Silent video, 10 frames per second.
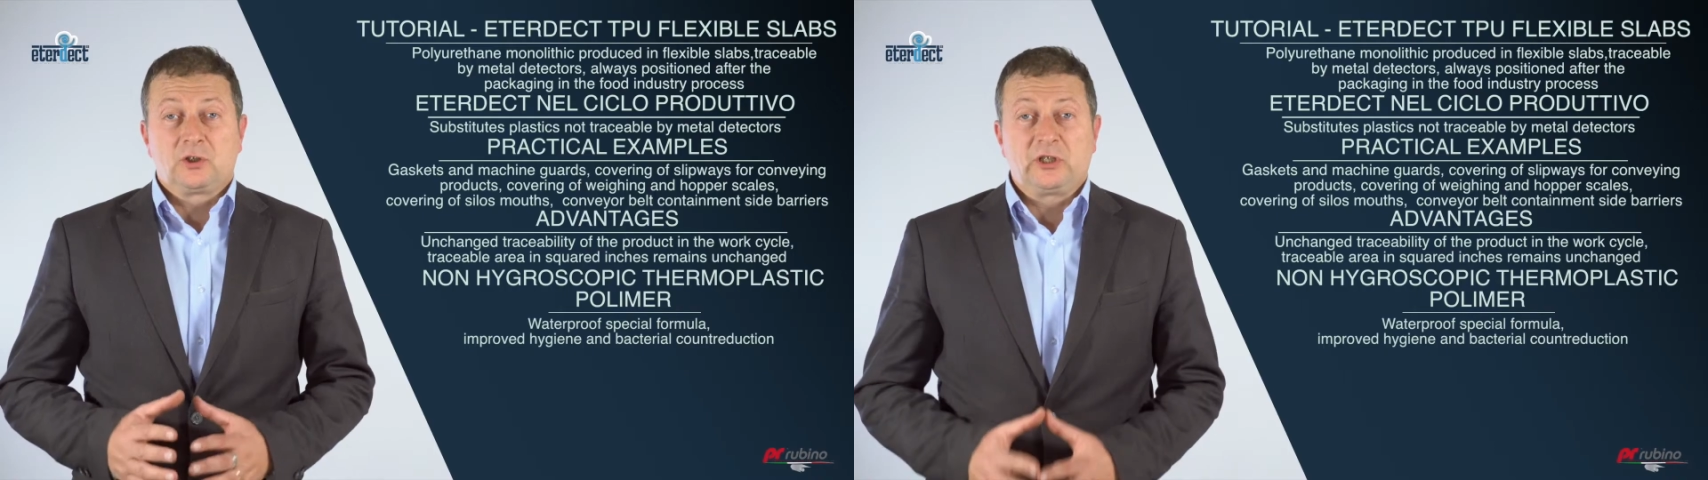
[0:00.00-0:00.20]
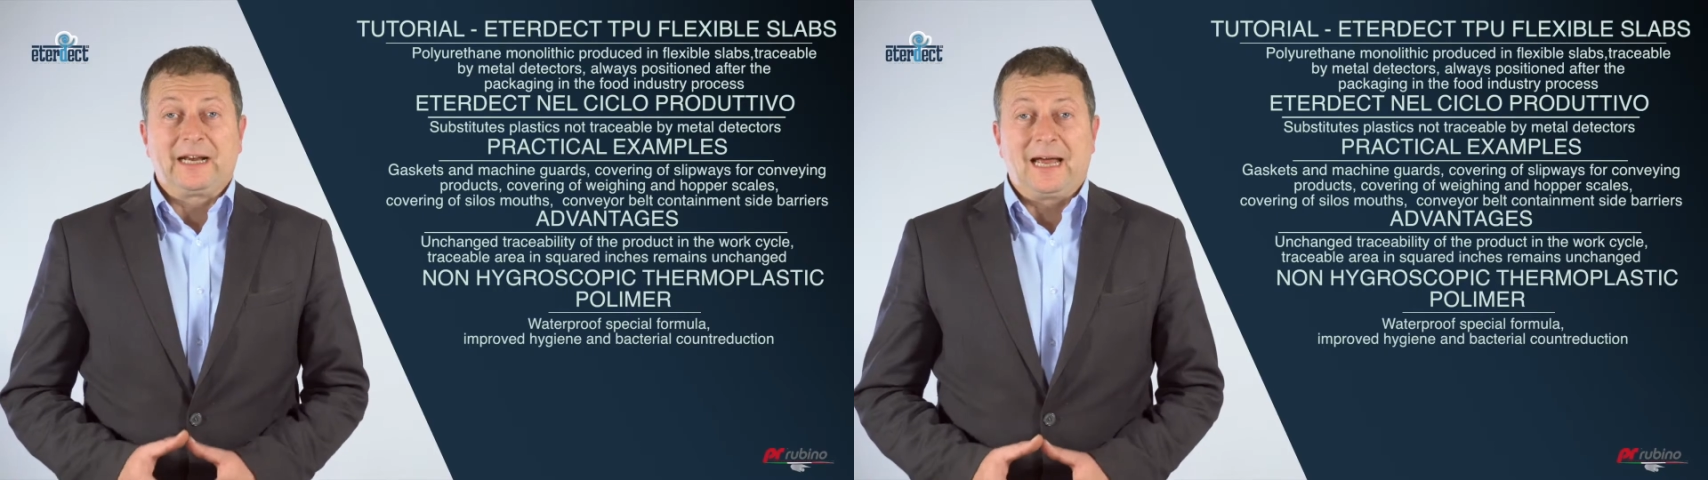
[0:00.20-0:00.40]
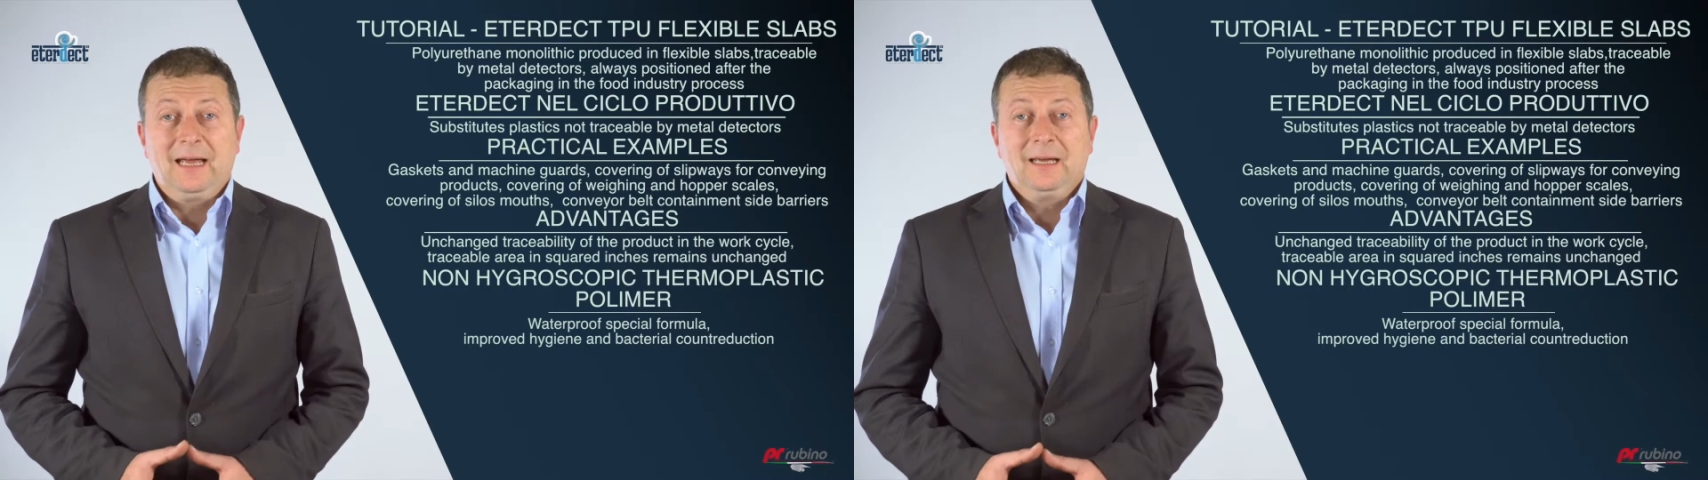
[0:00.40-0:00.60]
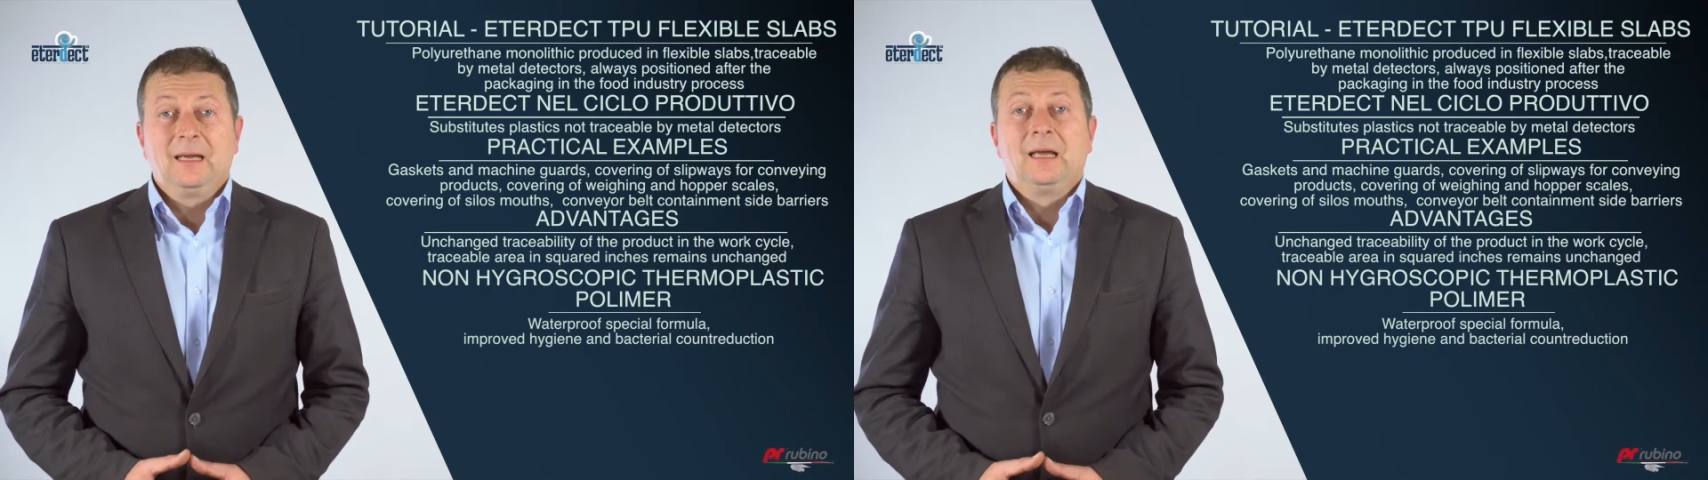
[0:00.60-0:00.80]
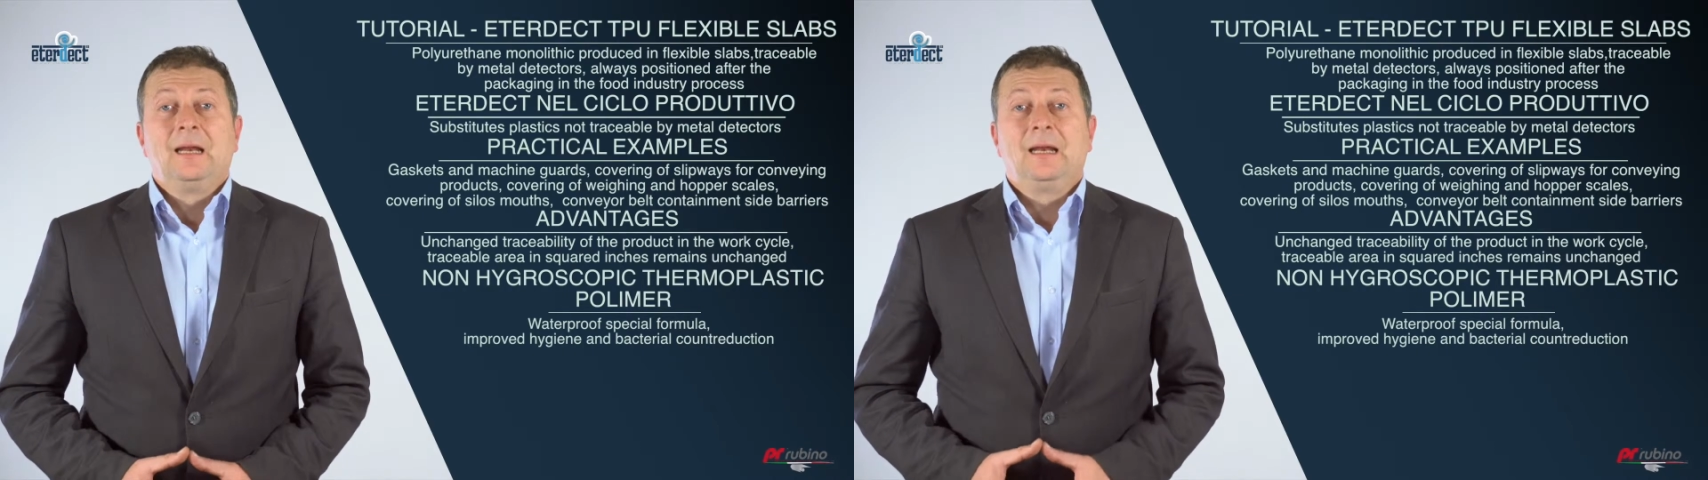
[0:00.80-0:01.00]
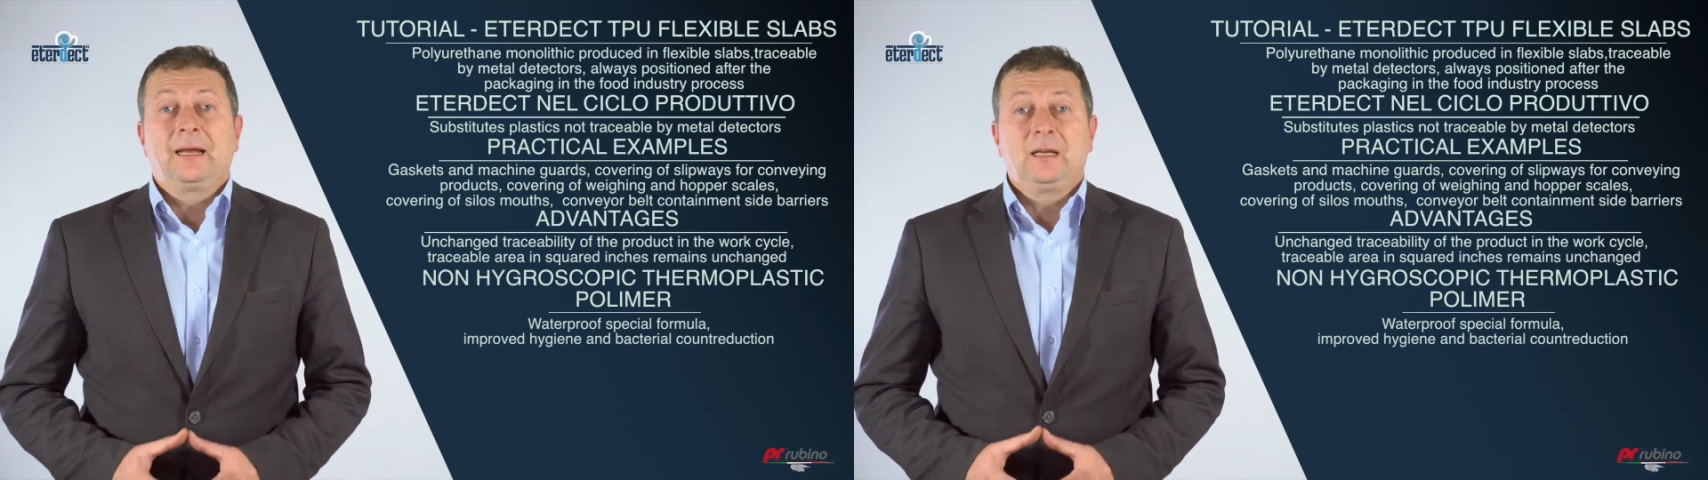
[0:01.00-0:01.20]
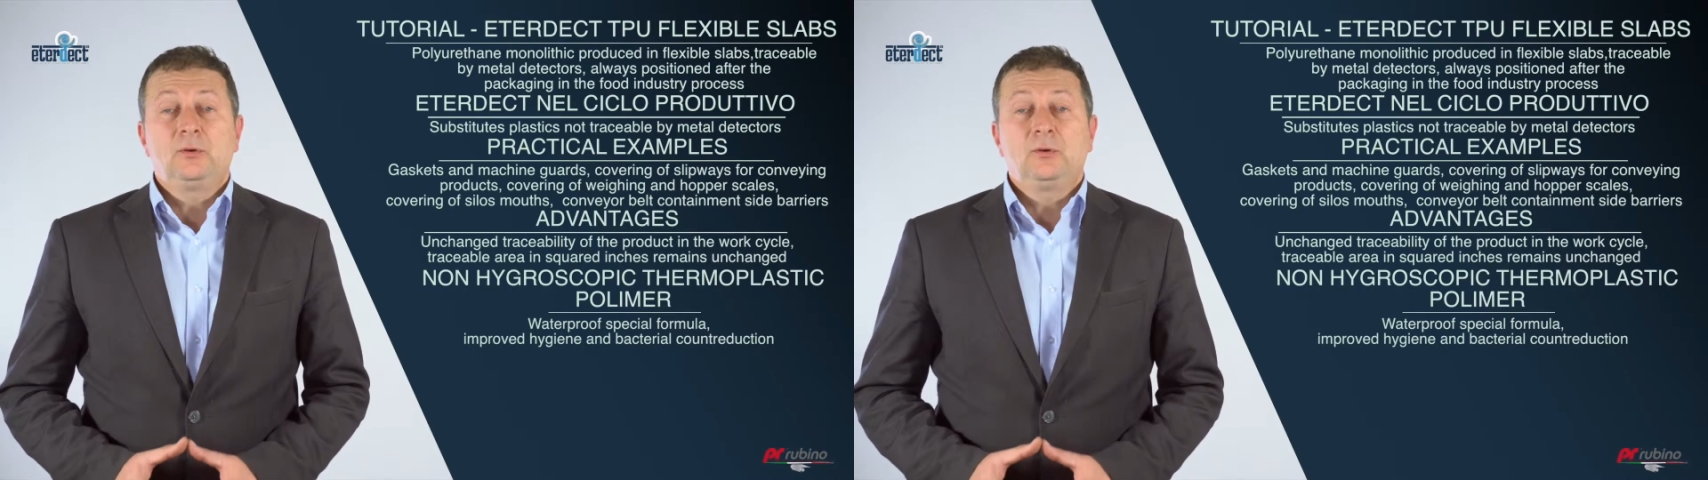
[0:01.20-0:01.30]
and a reduction in